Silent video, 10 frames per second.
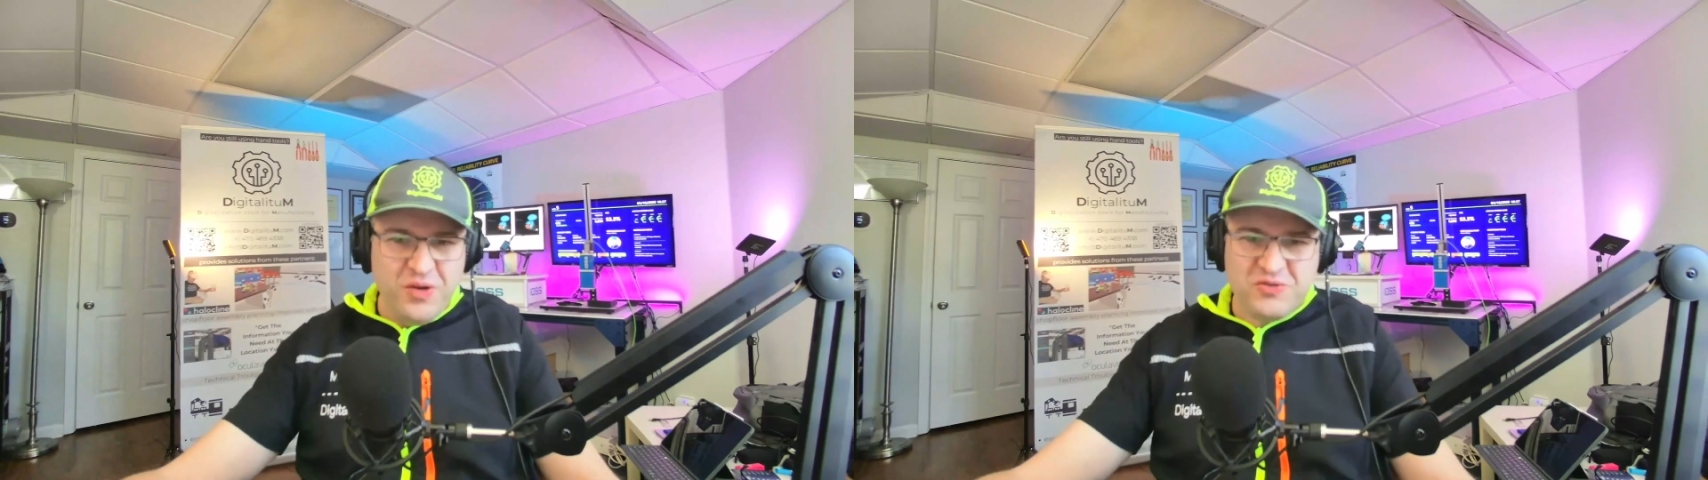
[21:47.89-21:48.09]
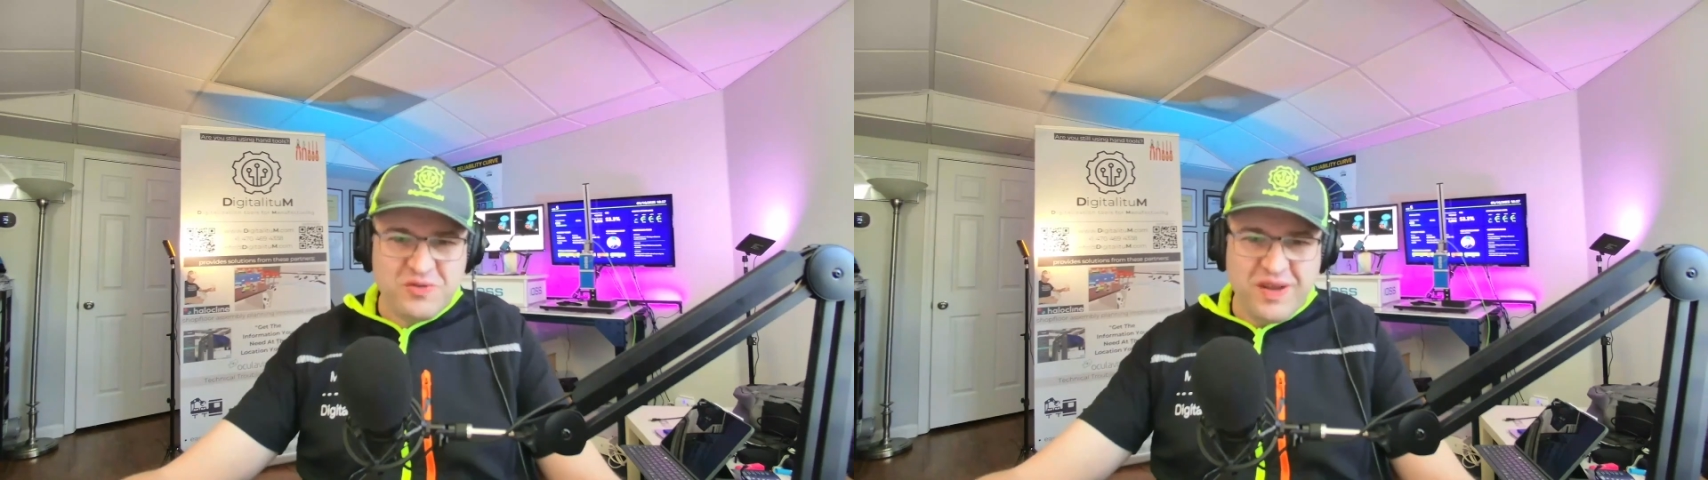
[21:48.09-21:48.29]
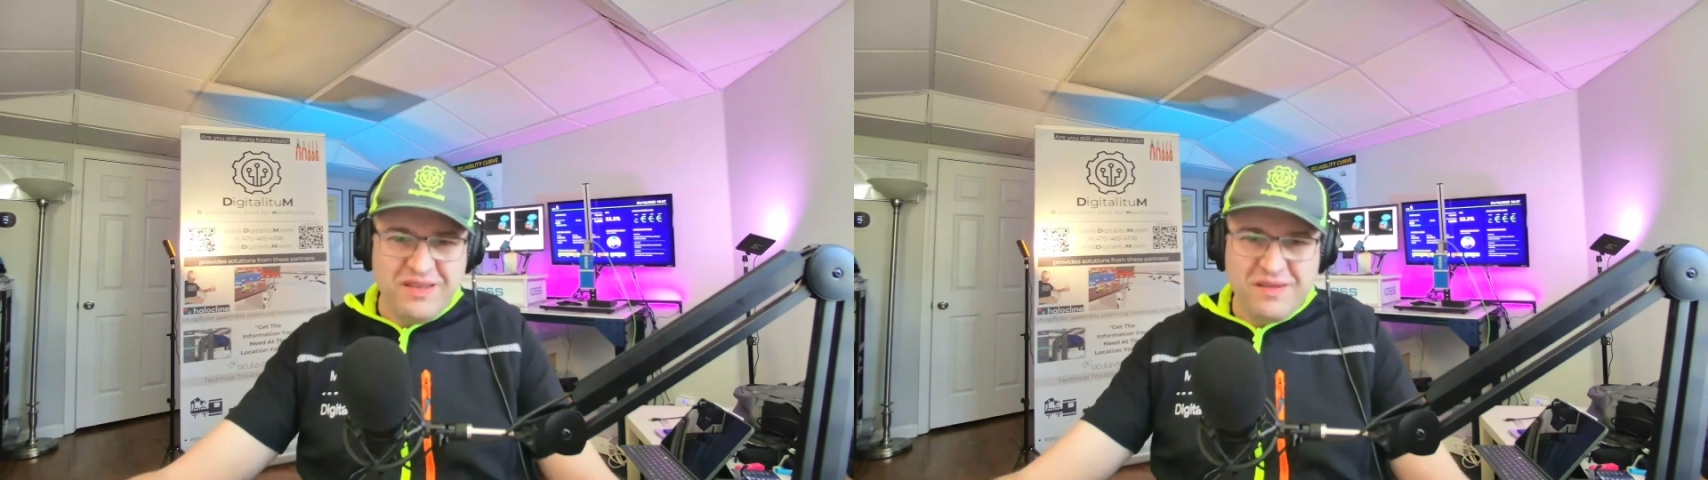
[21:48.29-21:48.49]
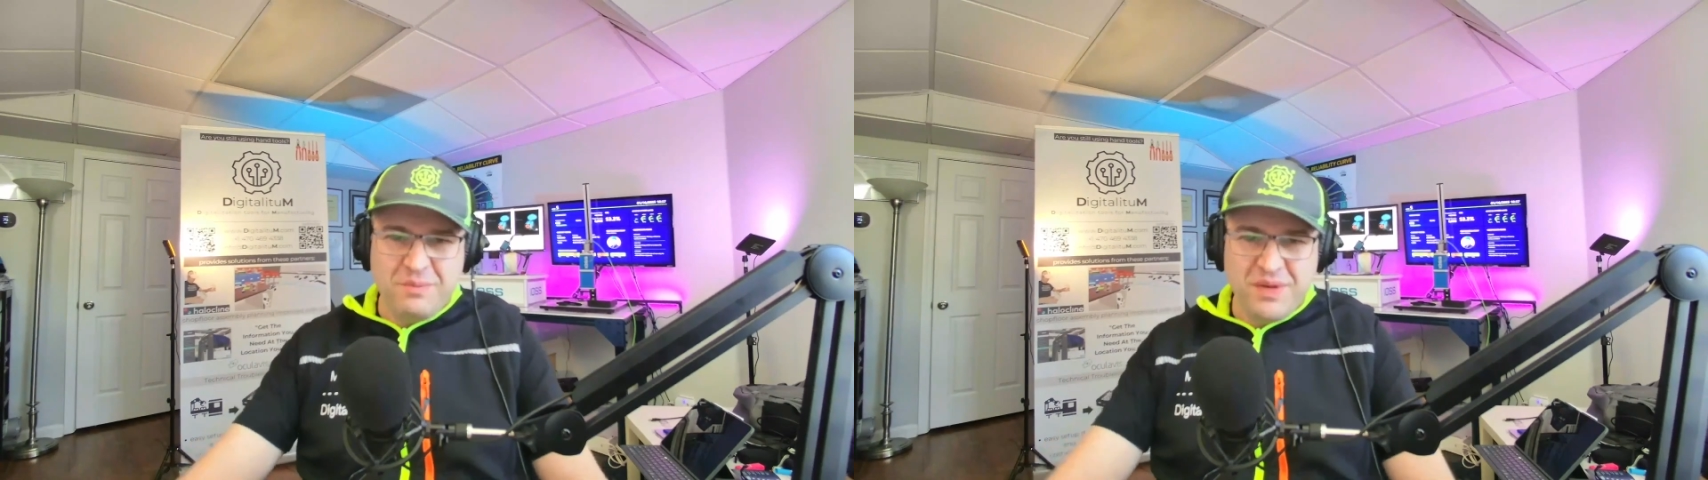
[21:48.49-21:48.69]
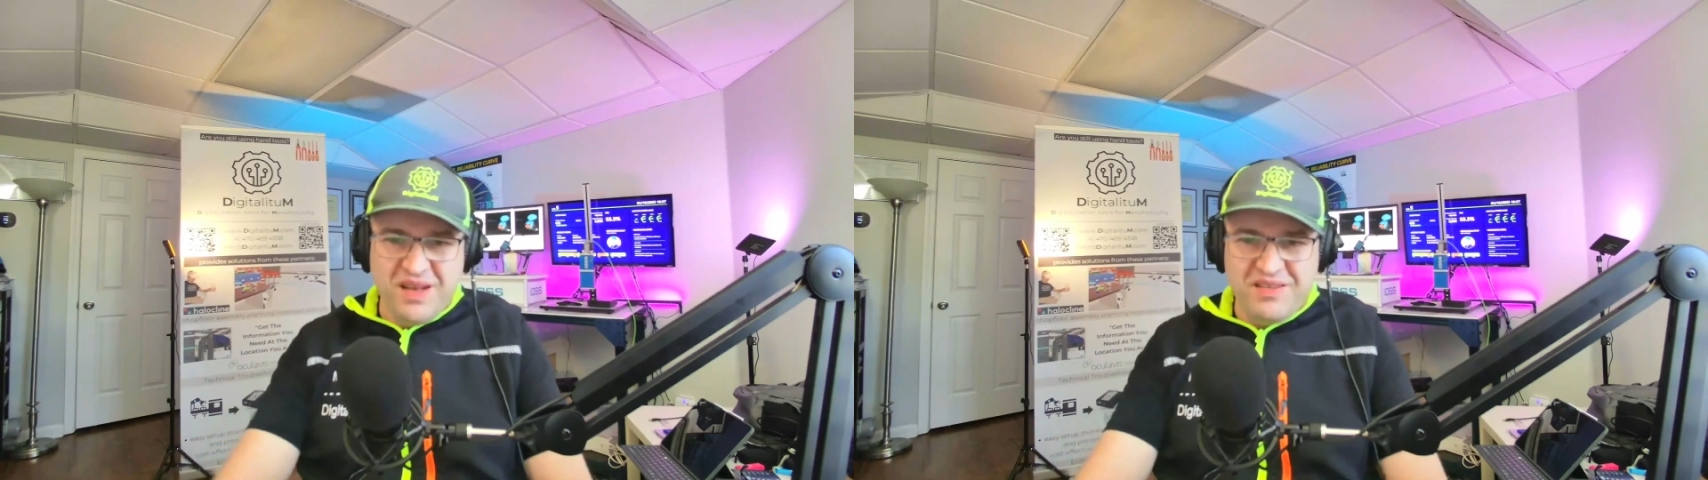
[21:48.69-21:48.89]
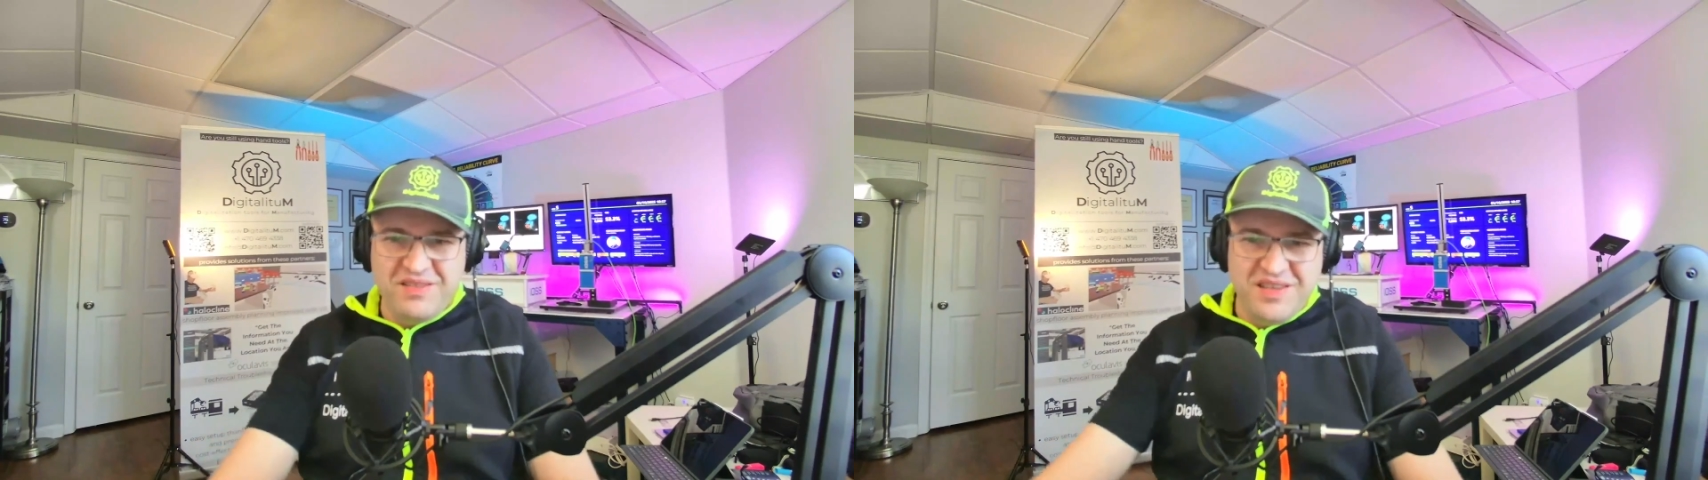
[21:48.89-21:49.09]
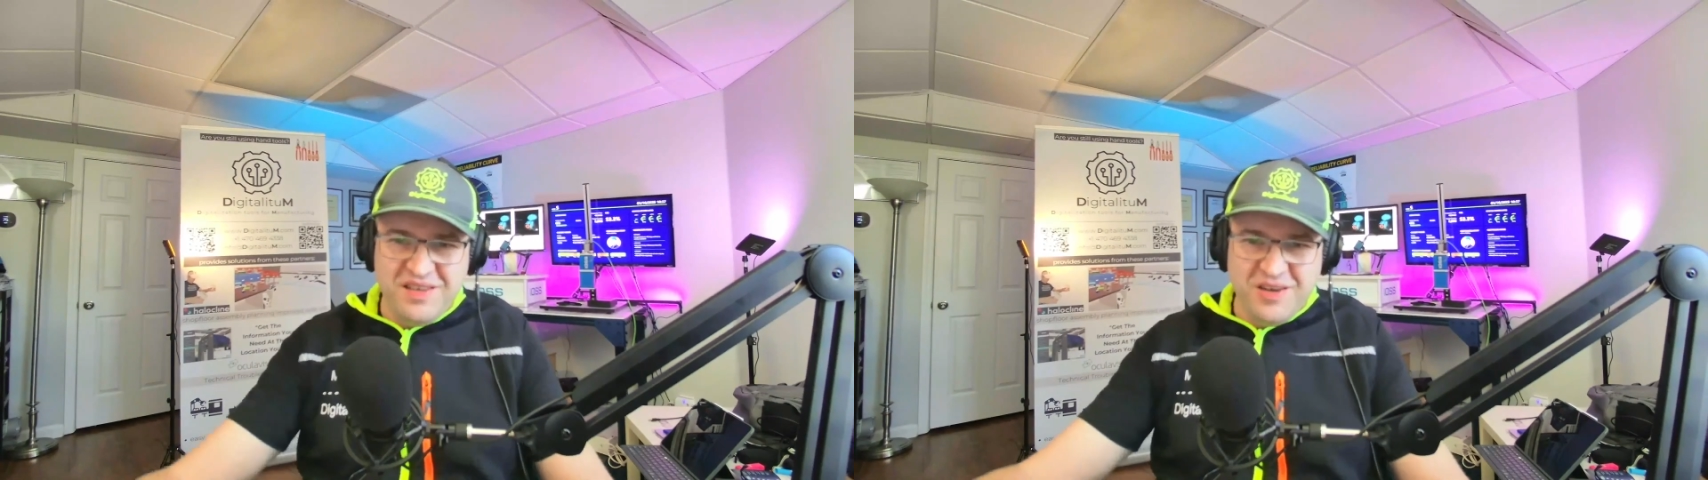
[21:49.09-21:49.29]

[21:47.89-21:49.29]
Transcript: traceability